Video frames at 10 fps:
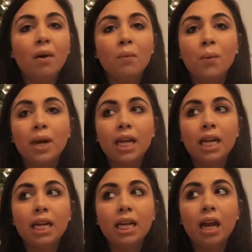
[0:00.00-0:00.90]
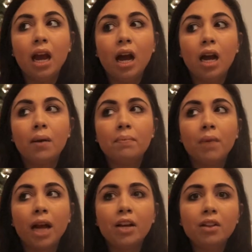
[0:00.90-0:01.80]
We,
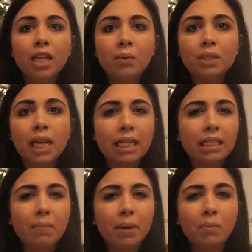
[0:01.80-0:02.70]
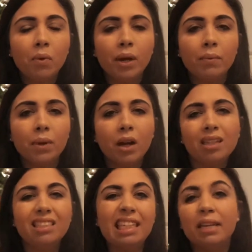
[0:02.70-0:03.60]
um, I don't think there was like a tipping point when
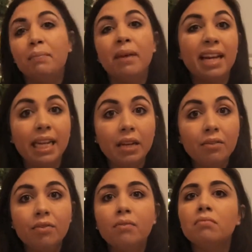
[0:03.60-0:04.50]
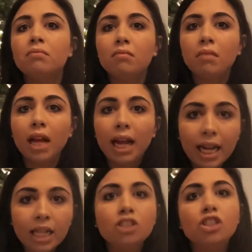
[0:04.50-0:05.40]
I didn't believe.
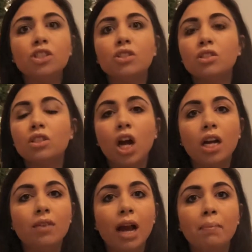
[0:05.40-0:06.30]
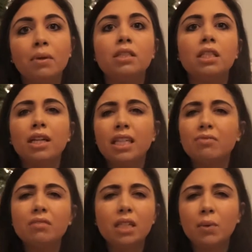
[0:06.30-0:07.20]
It just kind of happened and I
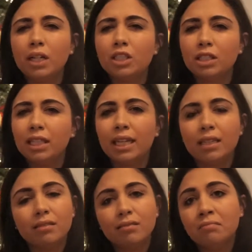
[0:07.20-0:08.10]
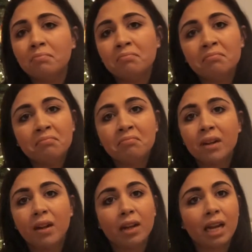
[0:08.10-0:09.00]
never really questioned it. And
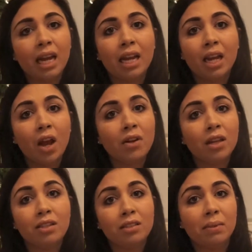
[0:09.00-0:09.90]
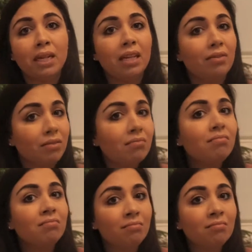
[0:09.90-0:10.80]
look, only those that believe,
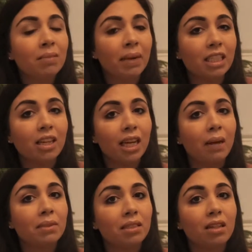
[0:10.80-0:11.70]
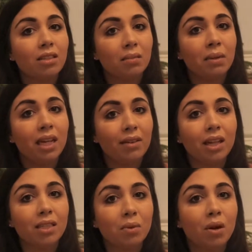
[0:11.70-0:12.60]
magic only happens to those that believe,
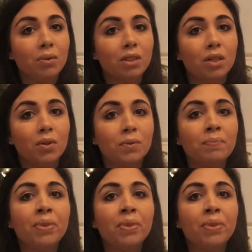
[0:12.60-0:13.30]
that's what I was told.